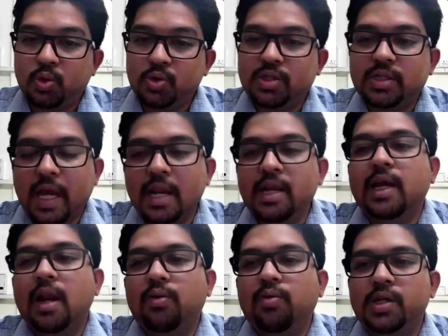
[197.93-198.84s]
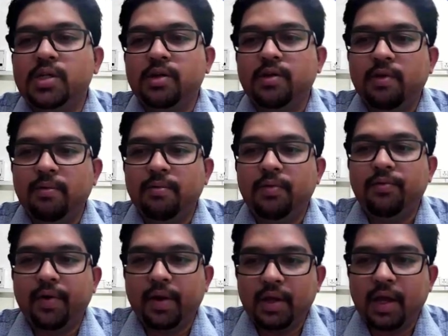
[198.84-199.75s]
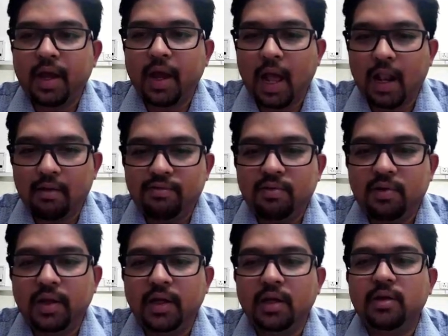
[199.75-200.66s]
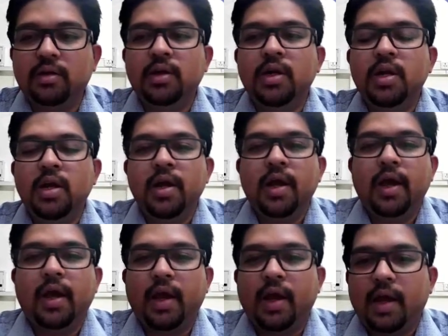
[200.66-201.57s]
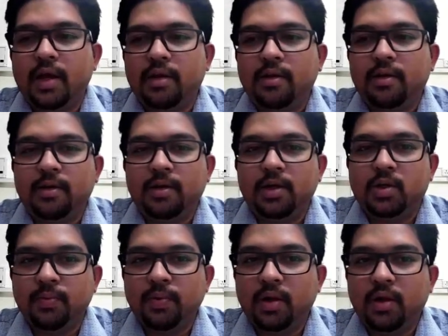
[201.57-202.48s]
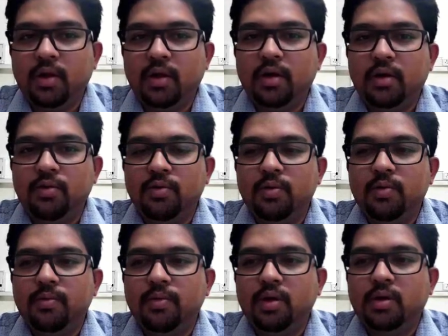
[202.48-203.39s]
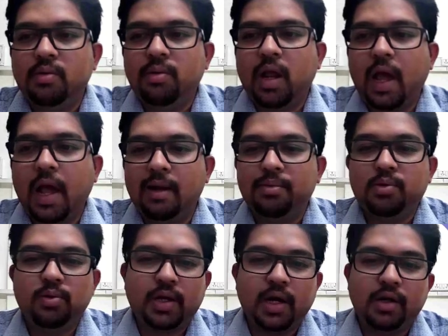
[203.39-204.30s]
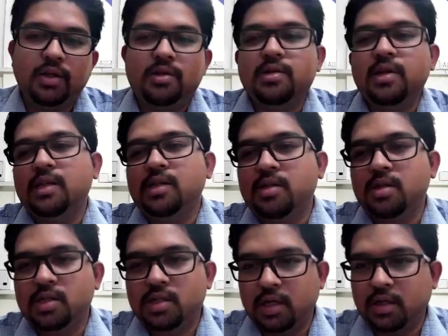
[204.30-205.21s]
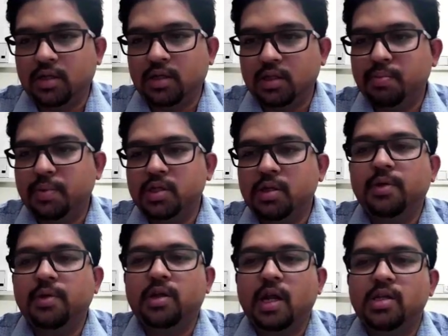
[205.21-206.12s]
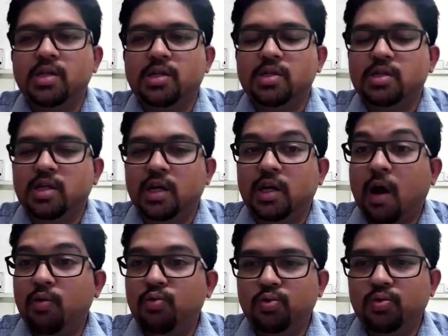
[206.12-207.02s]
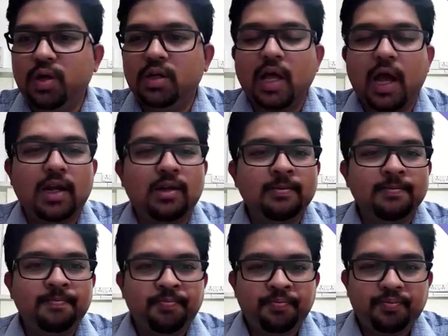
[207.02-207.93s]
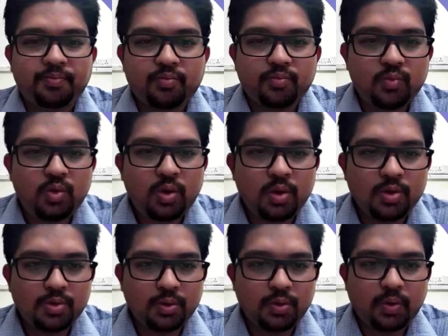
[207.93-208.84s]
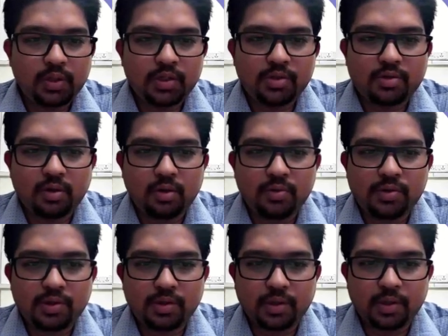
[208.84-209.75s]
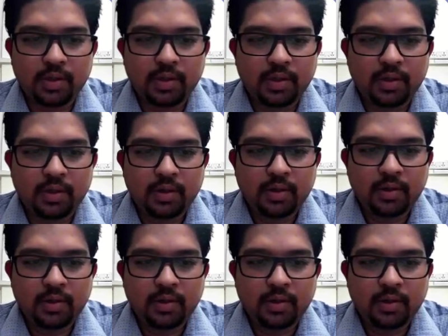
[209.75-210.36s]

So those scan calculations will be very helpful here, and it will, you know, it will help to get the transition state, the specific transition state. How to get that? So what is the solution?